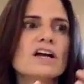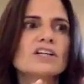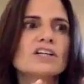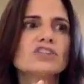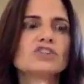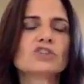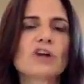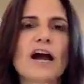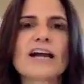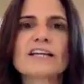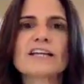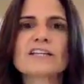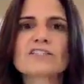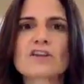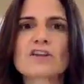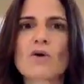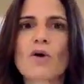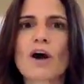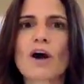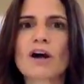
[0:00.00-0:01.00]
trying
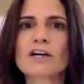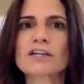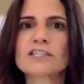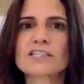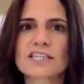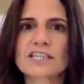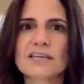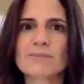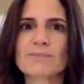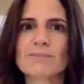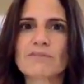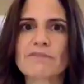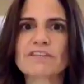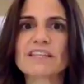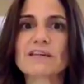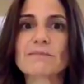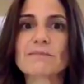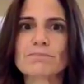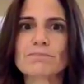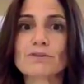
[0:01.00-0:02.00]
so hard to keep
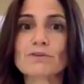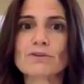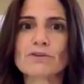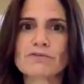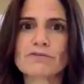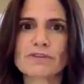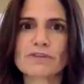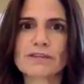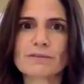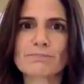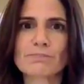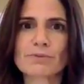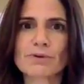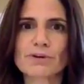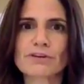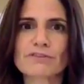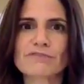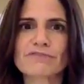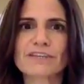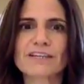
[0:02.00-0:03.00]
everything beautiful and
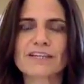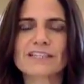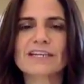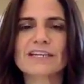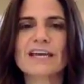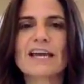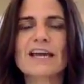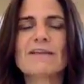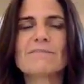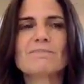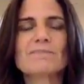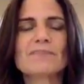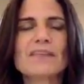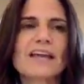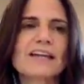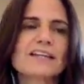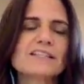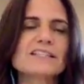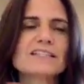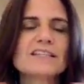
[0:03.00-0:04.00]
perfect.
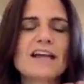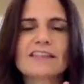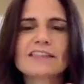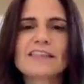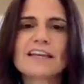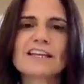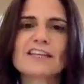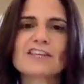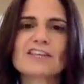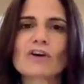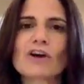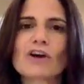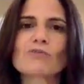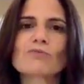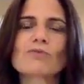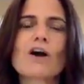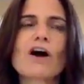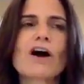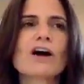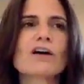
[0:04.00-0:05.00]
And it's not that either are
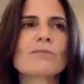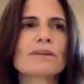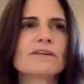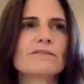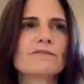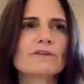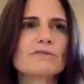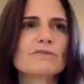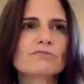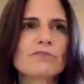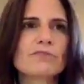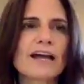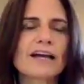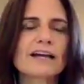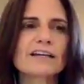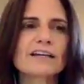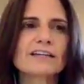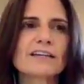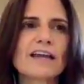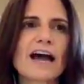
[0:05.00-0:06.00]
wrong, but if we
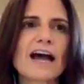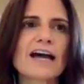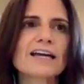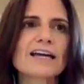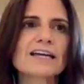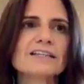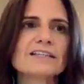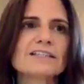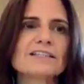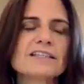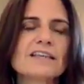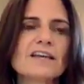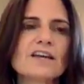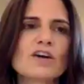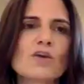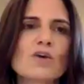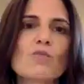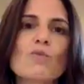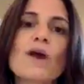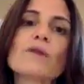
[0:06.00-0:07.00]
recognize
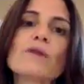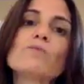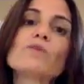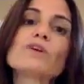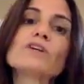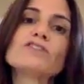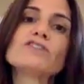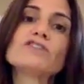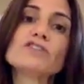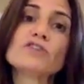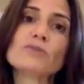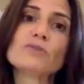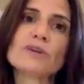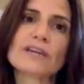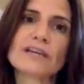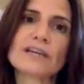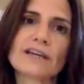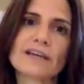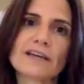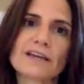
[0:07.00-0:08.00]
when we're
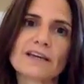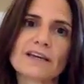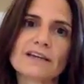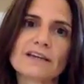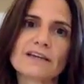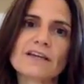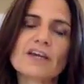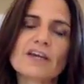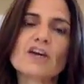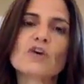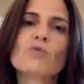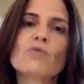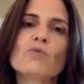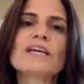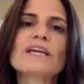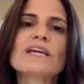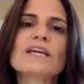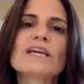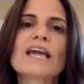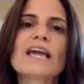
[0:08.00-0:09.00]
doing it,
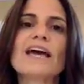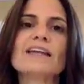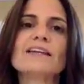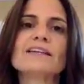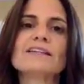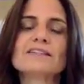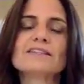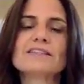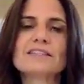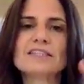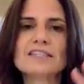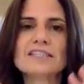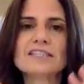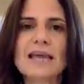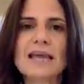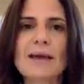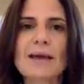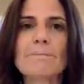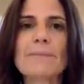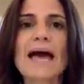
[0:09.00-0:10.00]
we can
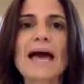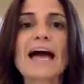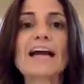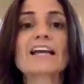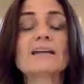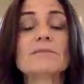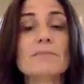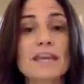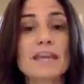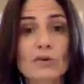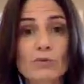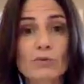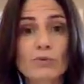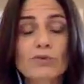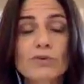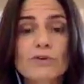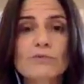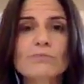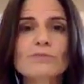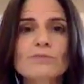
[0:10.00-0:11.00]
step back and make
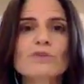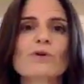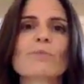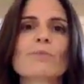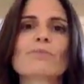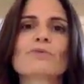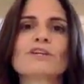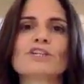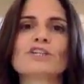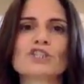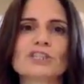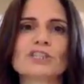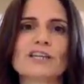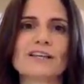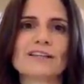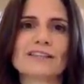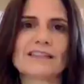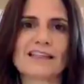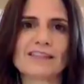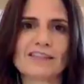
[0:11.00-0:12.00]
room to
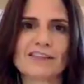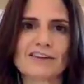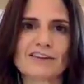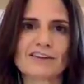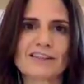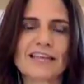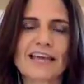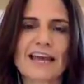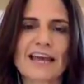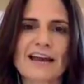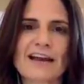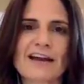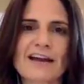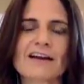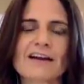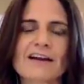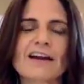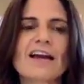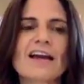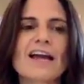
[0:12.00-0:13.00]
appreciate that they're
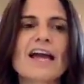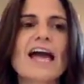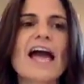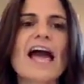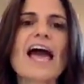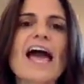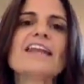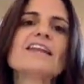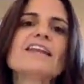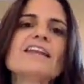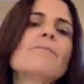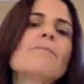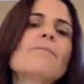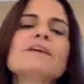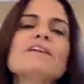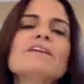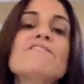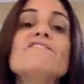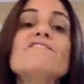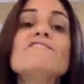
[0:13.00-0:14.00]
there and not
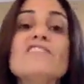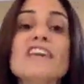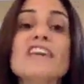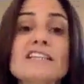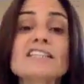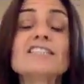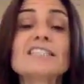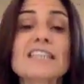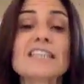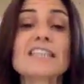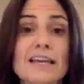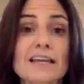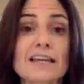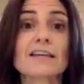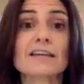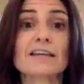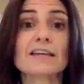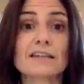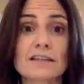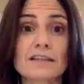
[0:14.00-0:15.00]
be
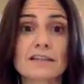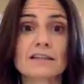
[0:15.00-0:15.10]
fixated,